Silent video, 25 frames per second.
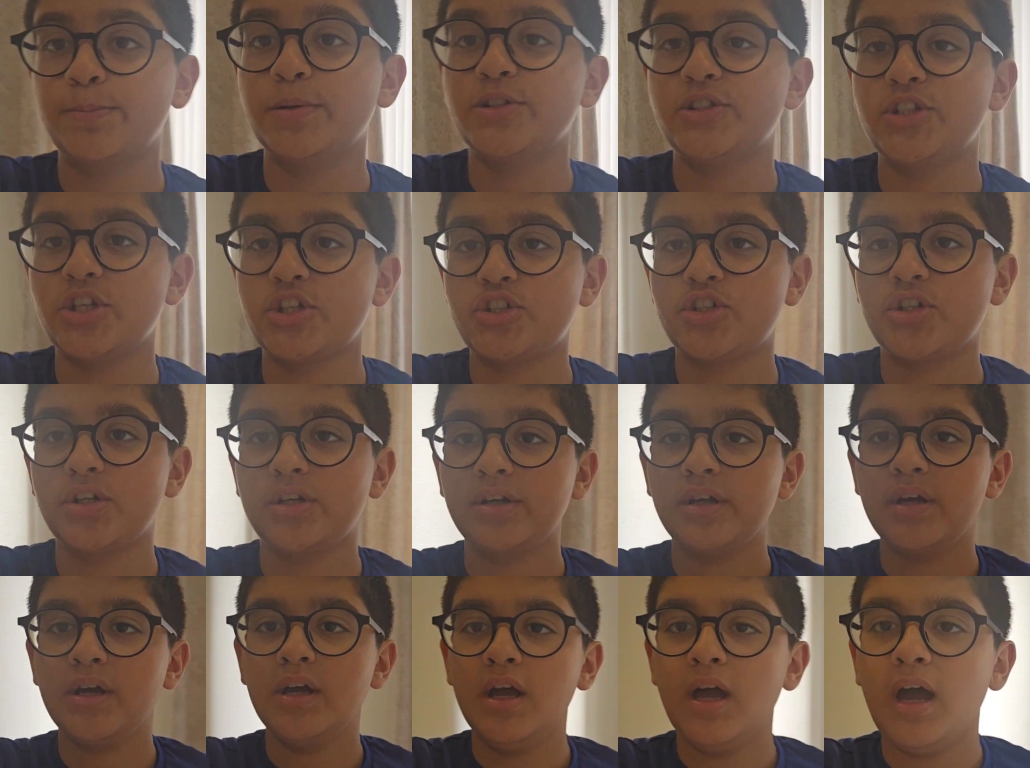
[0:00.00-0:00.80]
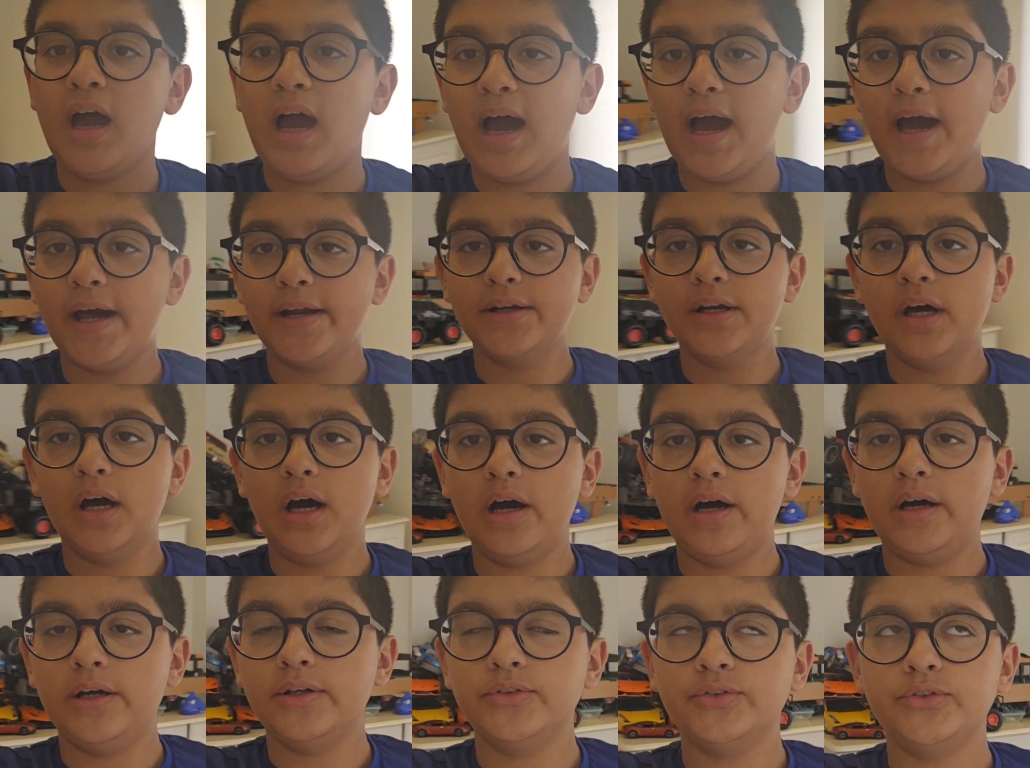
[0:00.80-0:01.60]
position. And
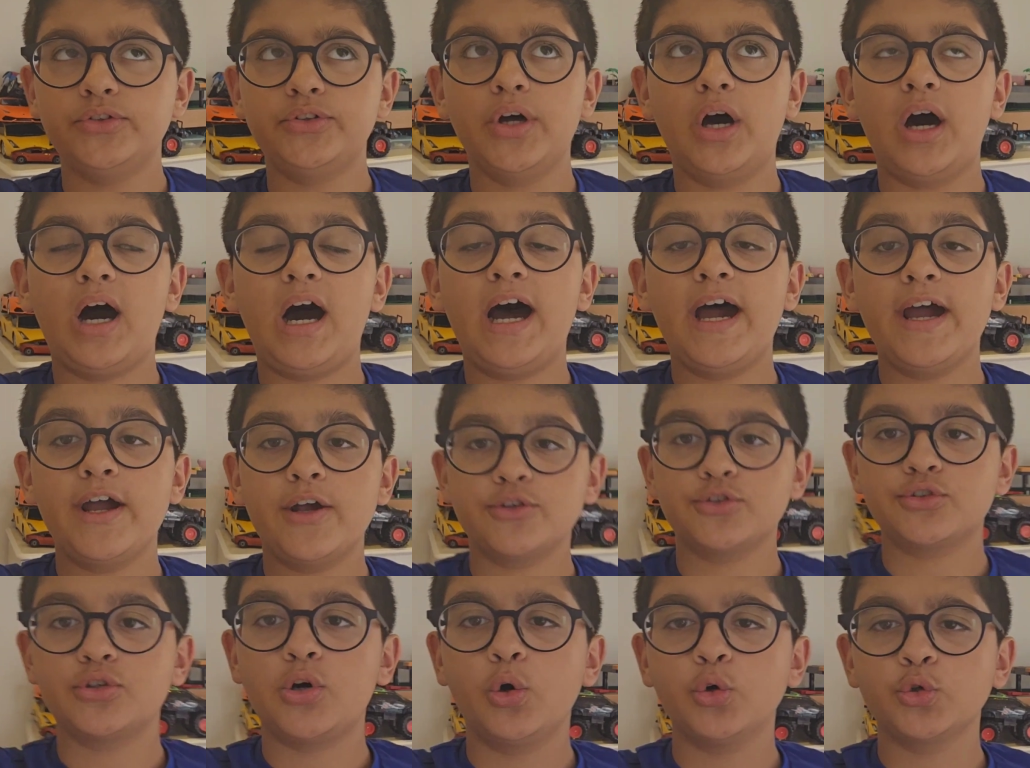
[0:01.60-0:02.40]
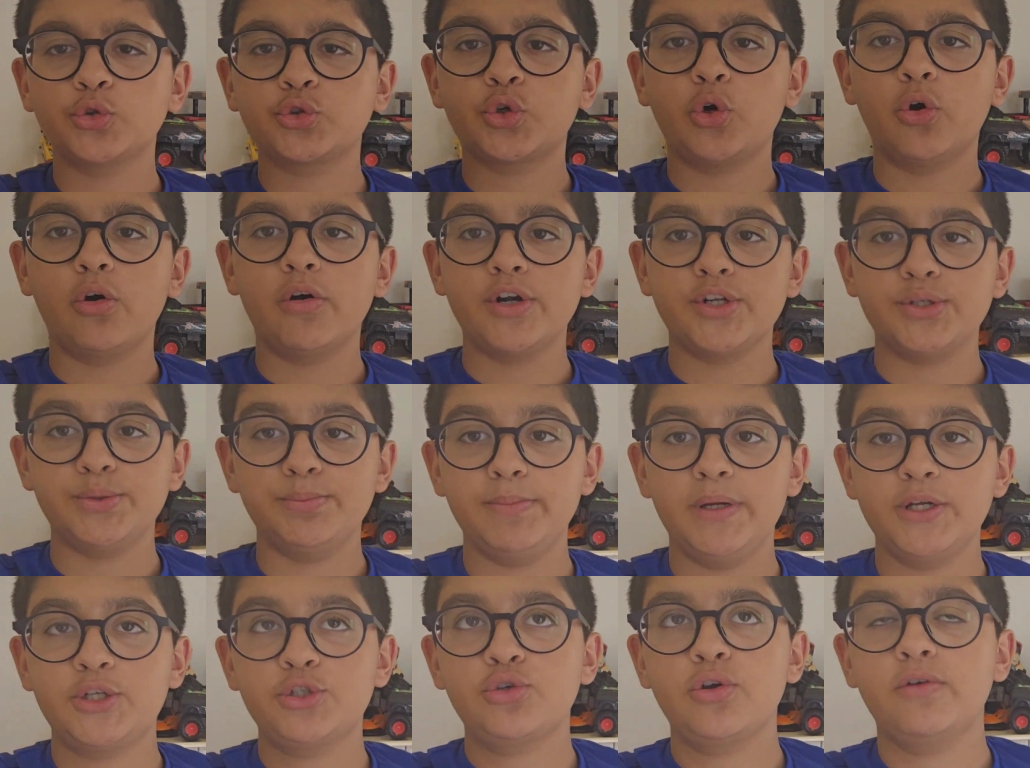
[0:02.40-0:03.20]
the highest goal scorer is
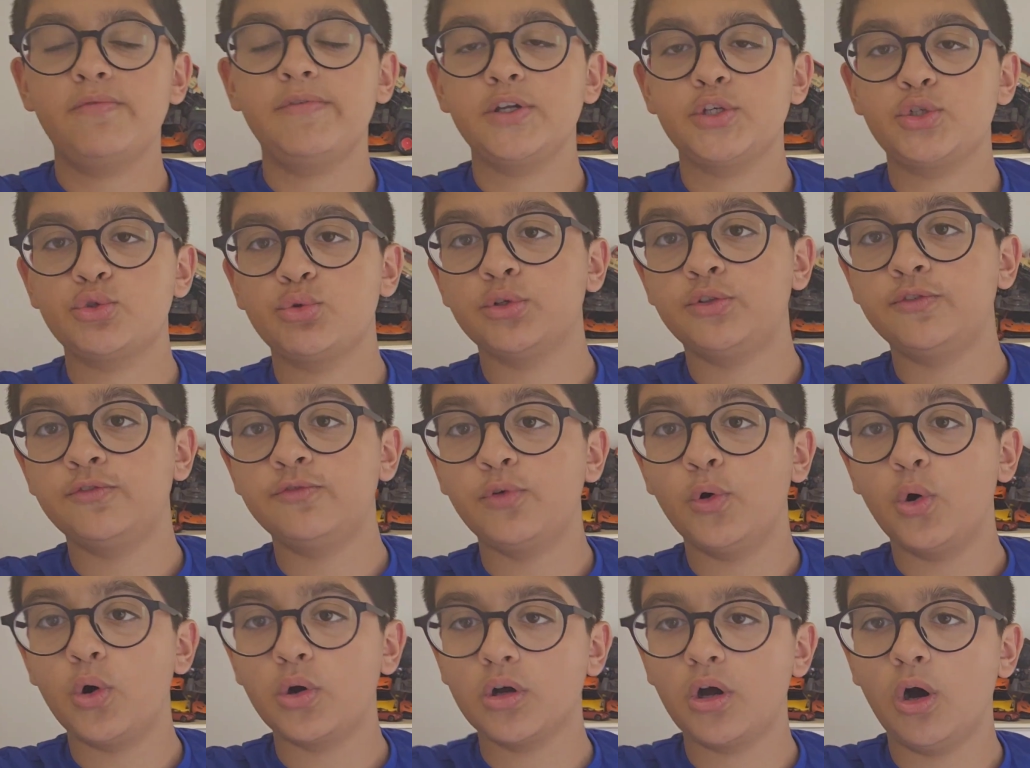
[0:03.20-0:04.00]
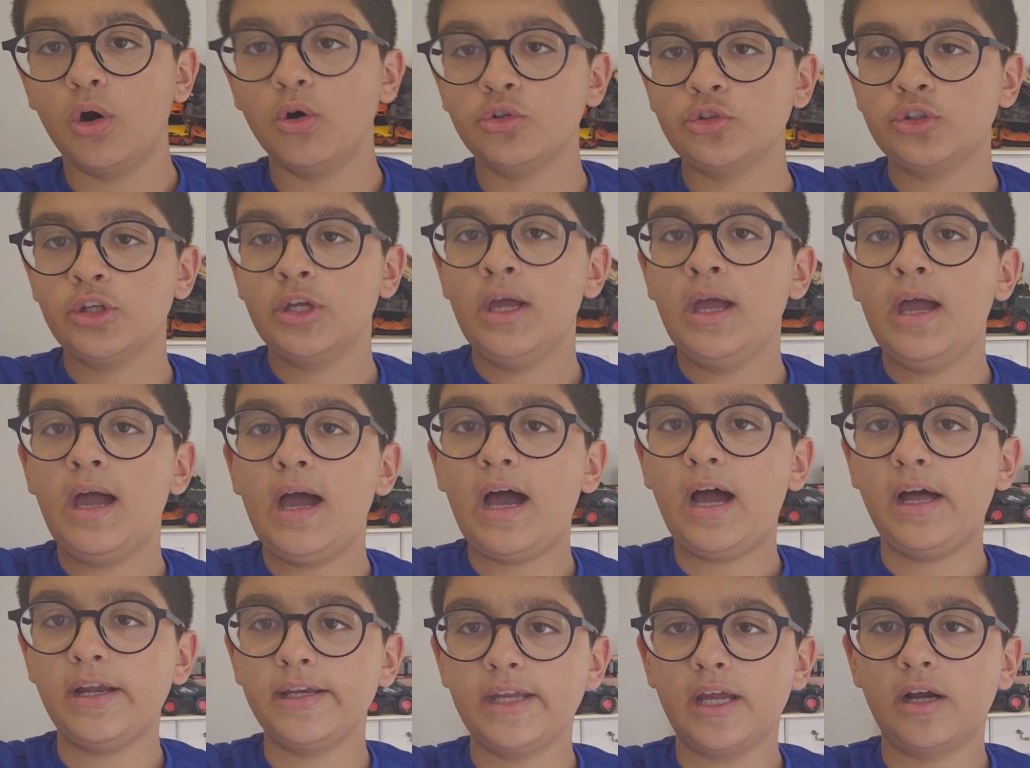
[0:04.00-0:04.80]
Mitrovic with 4 goals.
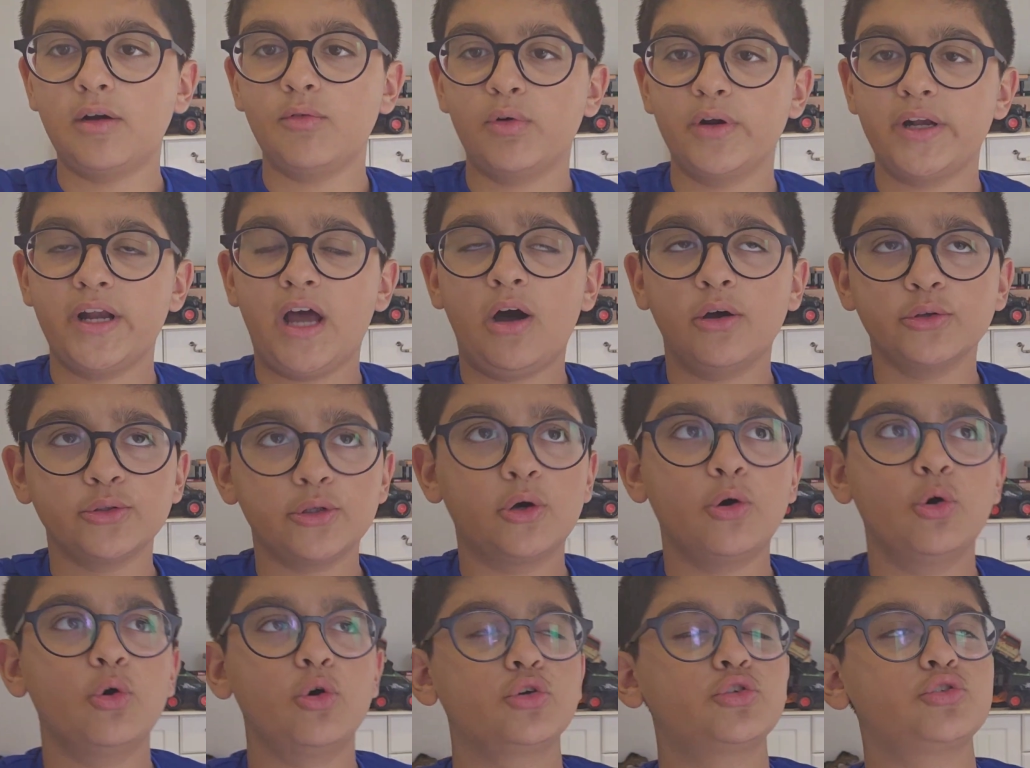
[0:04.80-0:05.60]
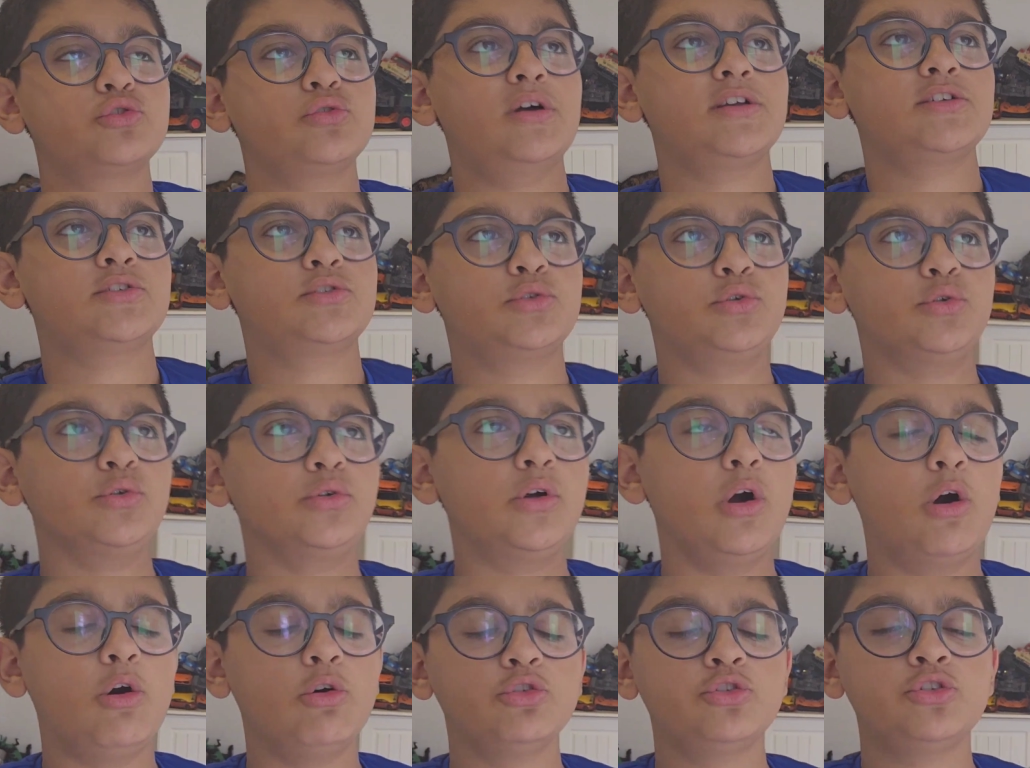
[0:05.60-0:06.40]
And yeah, Ronaldo also has 2
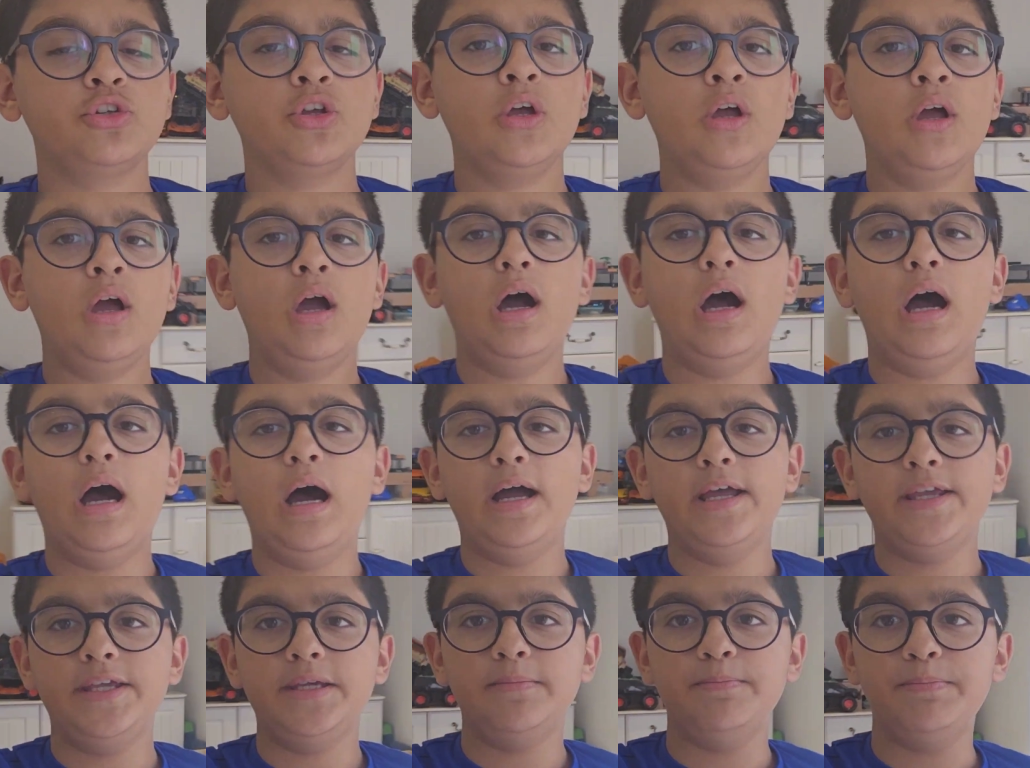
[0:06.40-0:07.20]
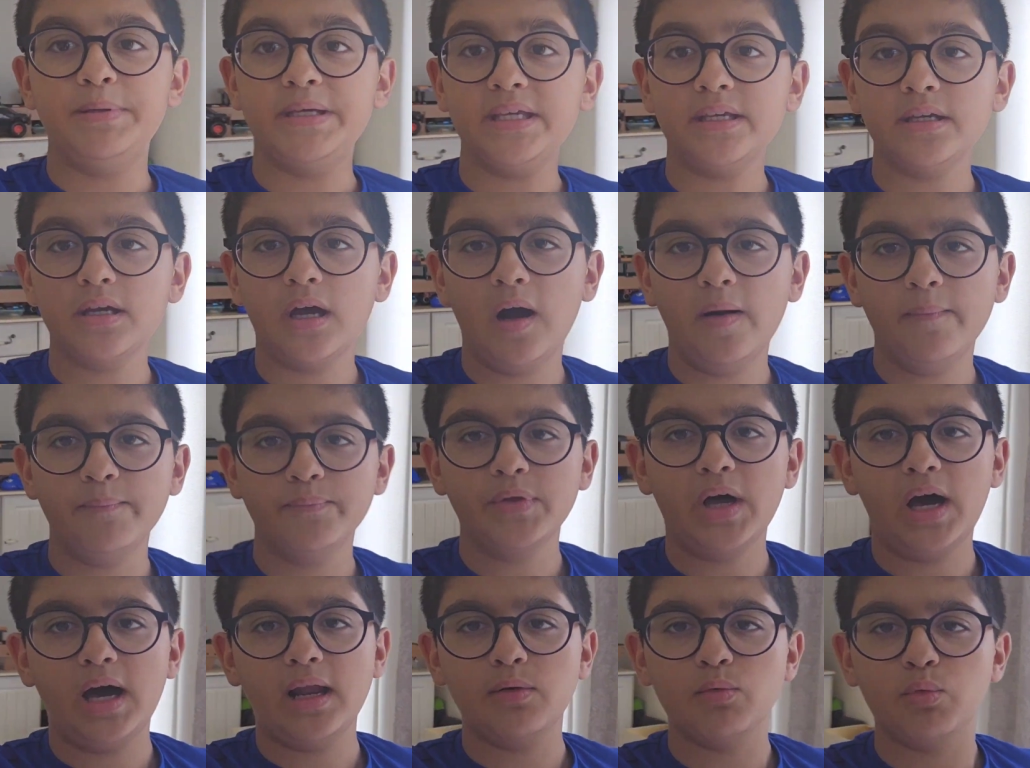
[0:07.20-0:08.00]
goals. He beat Al
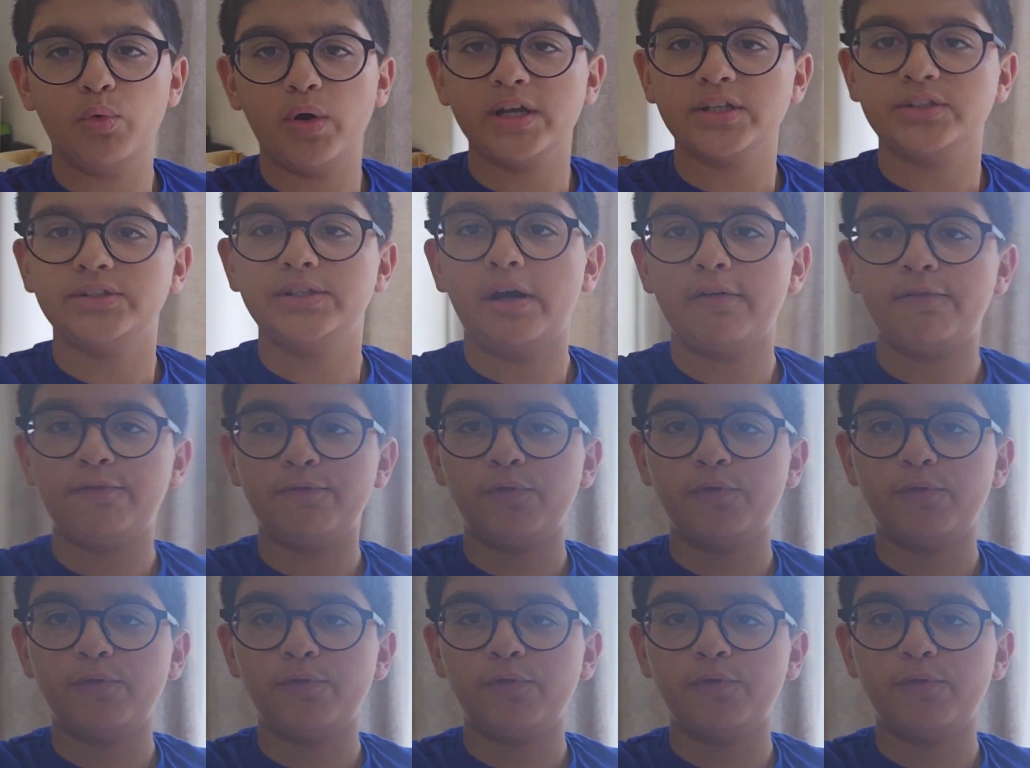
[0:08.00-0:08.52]
Wahda